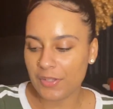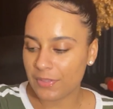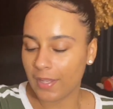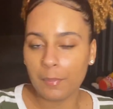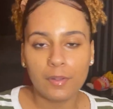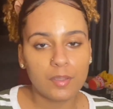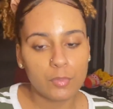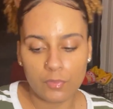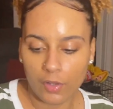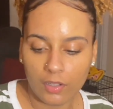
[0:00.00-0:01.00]
so now we're gonna
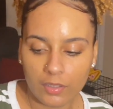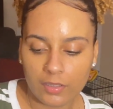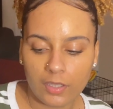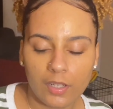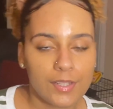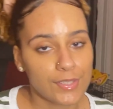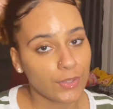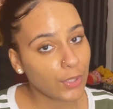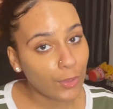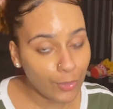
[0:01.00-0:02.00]
move on to the
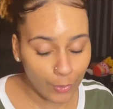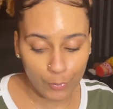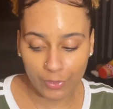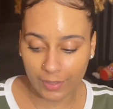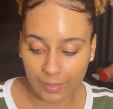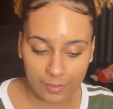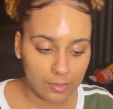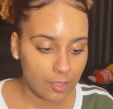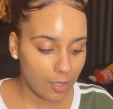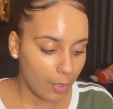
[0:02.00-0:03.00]
clothing
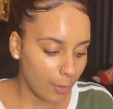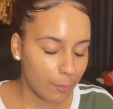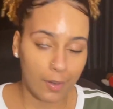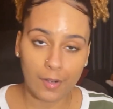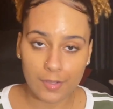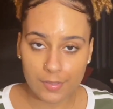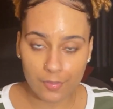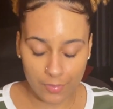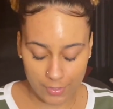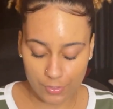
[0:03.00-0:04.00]
part
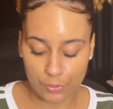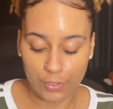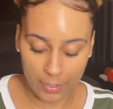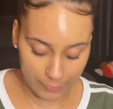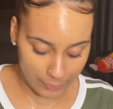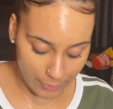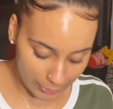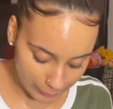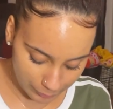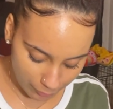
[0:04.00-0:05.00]
of this try
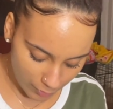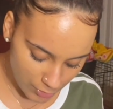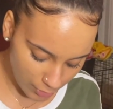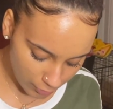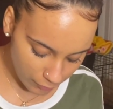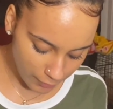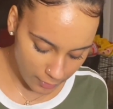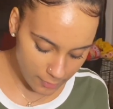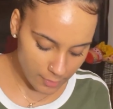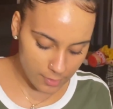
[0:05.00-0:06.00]
on So
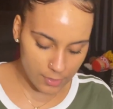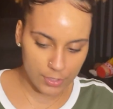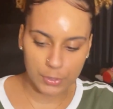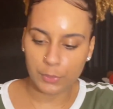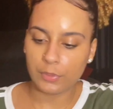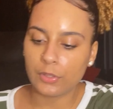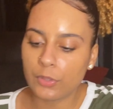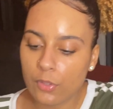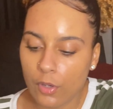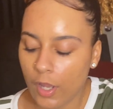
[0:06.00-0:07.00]
first is this cute
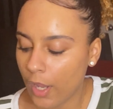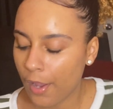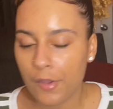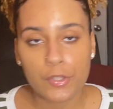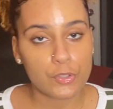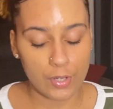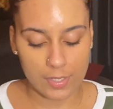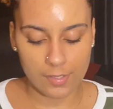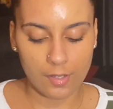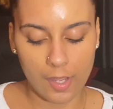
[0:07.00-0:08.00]
little
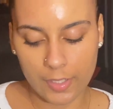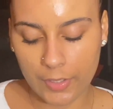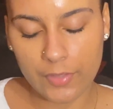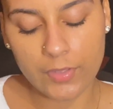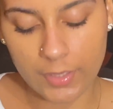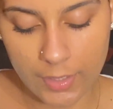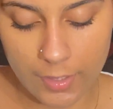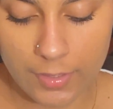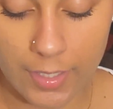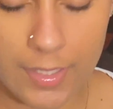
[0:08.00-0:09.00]
dress I got. Now everything I
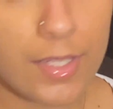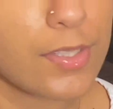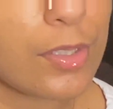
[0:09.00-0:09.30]
got is